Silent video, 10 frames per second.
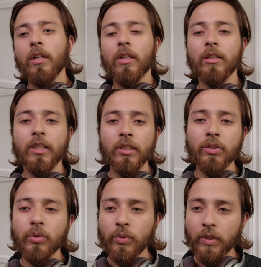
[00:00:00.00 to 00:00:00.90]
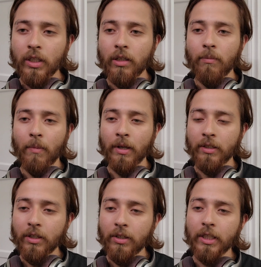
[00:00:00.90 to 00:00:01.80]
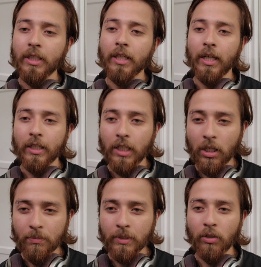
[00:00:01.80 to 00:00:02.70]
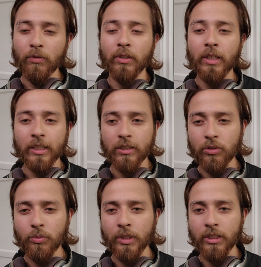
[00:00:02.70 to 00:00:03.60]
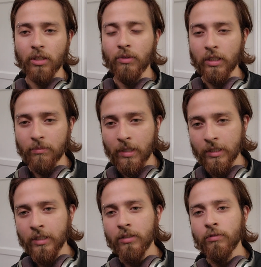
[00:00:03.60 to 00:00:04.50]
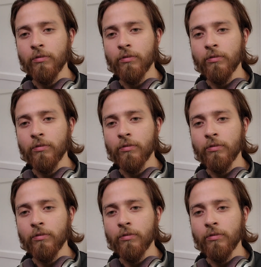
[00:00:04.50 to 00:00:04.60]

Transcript: Continued monitoring and therapy over the next 2 weeks are recommended to